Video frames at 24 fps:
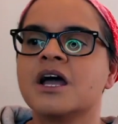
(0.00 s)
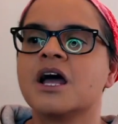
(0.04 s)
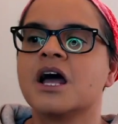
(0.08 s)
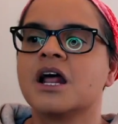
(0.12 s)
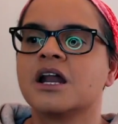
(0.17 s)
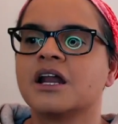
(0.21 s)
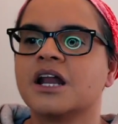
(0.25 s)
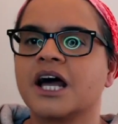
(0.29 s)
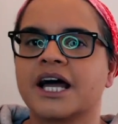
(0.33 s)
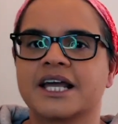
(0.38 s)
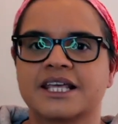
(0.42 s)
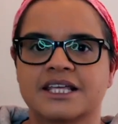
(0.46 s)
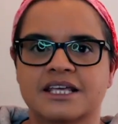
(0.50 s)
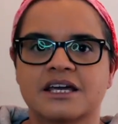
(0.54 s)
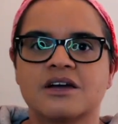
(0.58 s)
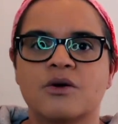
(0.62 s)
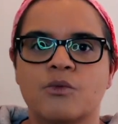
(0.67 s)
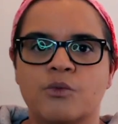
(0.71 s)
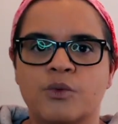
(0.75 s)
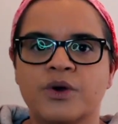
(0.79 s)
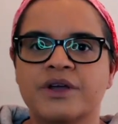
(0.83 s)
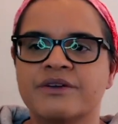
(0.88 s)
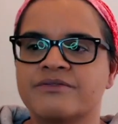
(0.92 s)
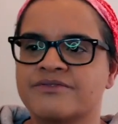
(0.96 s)
Like,
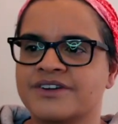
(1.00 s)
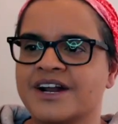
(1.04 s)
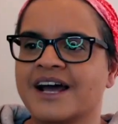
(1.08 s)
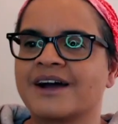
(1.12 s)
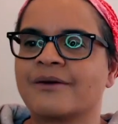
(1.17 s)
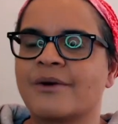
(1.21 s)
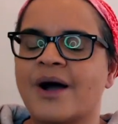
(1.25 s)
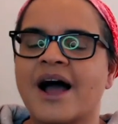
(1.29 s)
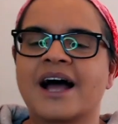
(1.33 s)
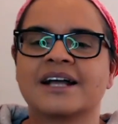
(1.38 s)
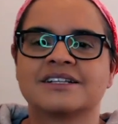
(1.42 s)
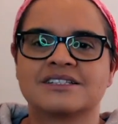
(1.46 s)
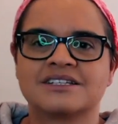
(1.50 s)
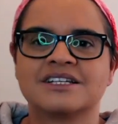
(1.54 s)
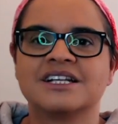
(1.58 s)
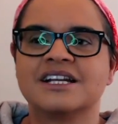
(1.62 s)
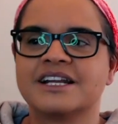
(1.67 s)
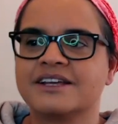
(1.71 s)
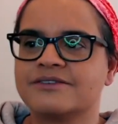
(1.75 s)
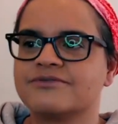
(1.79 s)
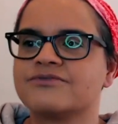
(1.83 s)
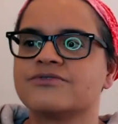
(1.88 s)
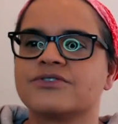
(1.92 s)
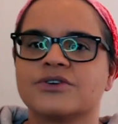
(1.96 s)
we've now had to
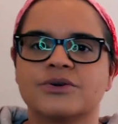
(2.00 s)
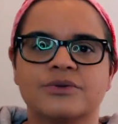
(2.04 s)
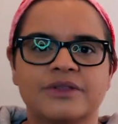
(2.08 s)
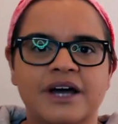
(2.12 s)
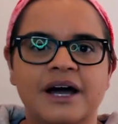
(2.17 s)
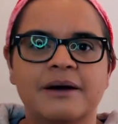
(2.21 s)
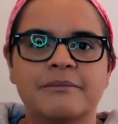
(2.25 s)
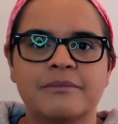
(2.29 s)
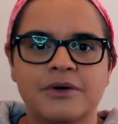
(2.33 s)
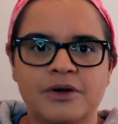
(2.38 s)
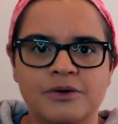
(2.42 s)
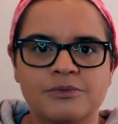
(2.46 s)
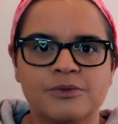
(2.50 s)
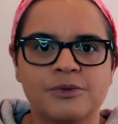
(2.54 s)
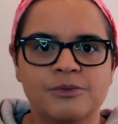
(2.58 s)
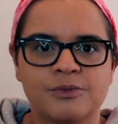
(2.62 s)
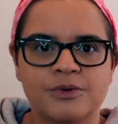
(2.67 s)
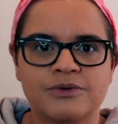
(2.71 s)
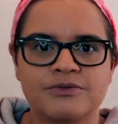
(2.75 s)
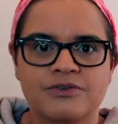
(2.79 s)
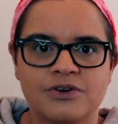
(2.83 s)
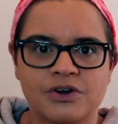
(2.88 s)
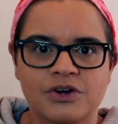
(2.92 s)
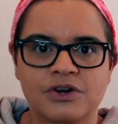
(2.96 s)
live through that moment
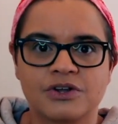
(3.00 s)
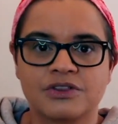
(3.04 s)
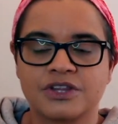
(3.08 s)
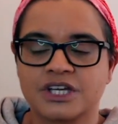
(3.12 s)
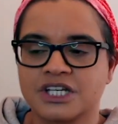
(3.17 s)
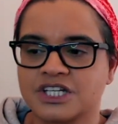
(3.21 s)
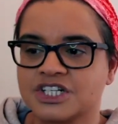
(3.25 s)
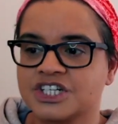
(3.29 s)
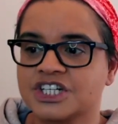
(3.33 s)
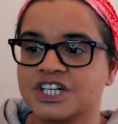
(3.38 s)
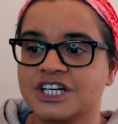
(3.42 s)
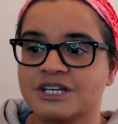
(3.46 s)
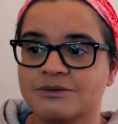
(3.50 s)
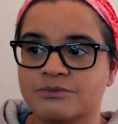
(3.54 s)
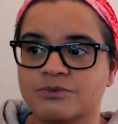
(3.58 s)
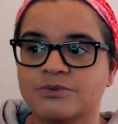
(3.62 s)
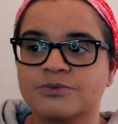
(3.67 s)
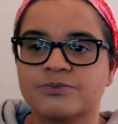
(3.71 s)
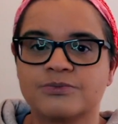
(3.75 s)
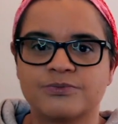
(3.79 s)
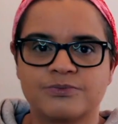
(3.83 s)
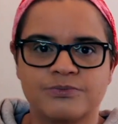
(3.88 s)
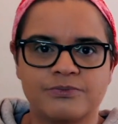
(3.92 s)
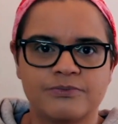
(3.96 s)
with her, that she
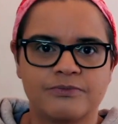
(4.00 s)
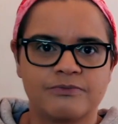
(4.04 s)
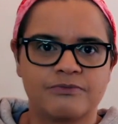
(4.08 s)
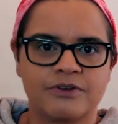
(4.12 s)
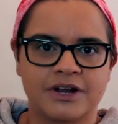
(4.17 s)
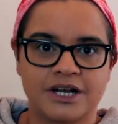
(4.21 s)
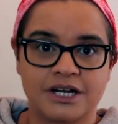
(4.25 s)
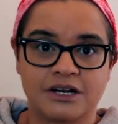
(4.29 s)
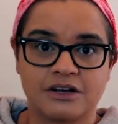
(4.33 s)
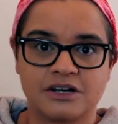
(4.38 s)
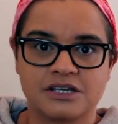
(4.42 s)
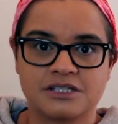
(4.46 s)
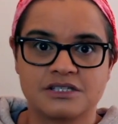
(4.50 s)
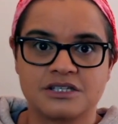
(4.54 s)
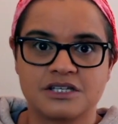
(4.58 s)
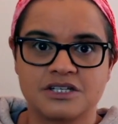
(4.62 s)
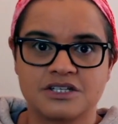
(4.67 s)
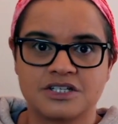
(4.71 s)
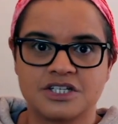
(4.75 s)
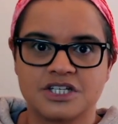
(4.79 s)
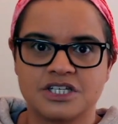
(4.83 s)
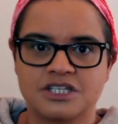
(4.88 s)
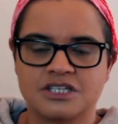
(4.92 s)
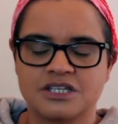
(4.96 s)
realises
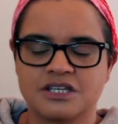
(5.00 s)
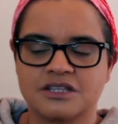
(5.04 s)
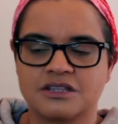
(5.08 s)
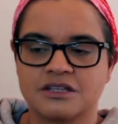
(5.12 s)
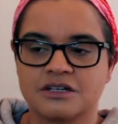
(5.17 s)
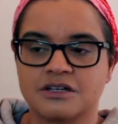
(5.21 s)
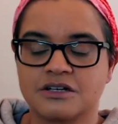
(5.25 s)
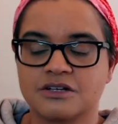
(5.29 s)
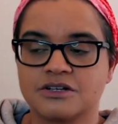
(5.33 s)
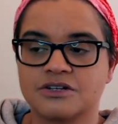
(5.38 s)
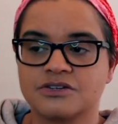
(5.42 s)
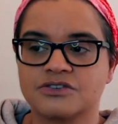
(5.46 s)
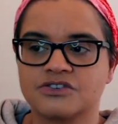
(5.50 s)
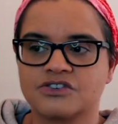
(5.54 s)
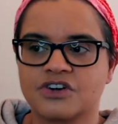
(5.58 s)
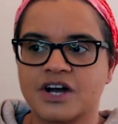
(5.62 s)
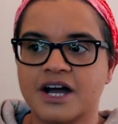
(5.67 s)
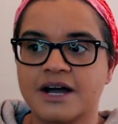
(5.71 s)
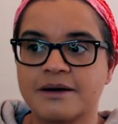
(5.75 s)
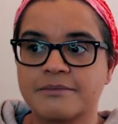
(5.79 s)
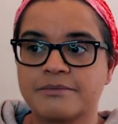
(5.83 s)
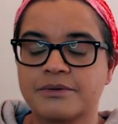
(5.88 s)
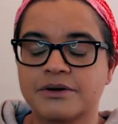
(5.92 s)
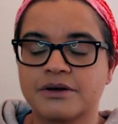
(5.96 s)
she's in the glue
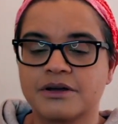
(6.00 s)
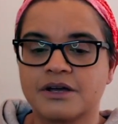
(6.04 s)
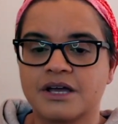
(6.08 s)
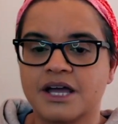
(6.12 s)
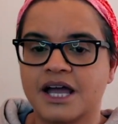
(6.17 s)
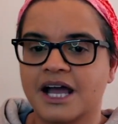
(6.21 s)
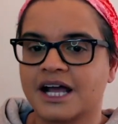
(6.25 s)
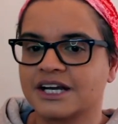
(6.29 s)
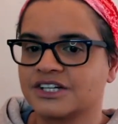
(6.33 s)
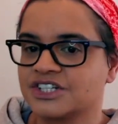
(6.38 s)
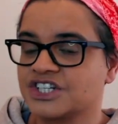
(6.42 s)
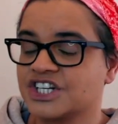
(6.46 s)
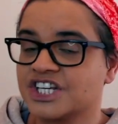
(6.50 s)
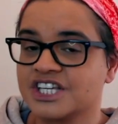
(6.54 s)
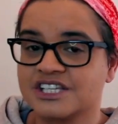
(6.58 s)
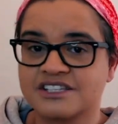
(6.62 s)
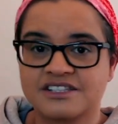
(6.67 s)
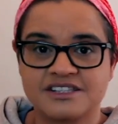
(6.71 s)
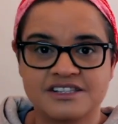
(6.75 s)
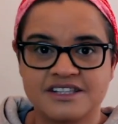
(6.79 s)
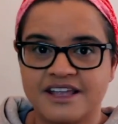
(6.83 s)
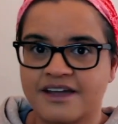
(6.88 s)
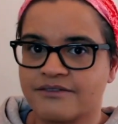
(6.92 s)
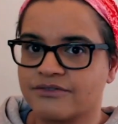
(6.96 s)
trap and she is
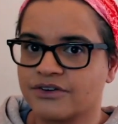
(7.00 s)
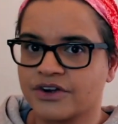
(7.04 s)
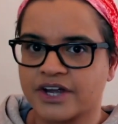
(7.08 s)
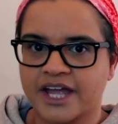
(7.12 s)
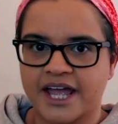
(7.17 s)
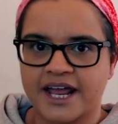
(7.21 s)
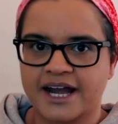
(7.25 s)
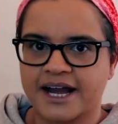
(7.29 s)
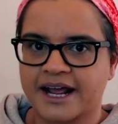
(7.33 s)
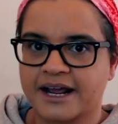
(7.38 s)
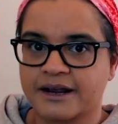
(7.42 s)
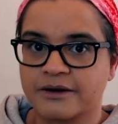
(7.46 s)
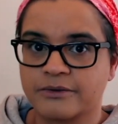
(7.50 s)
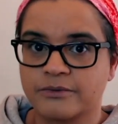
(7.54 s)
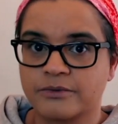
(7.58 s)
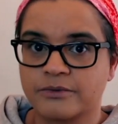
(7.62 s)
never getting out.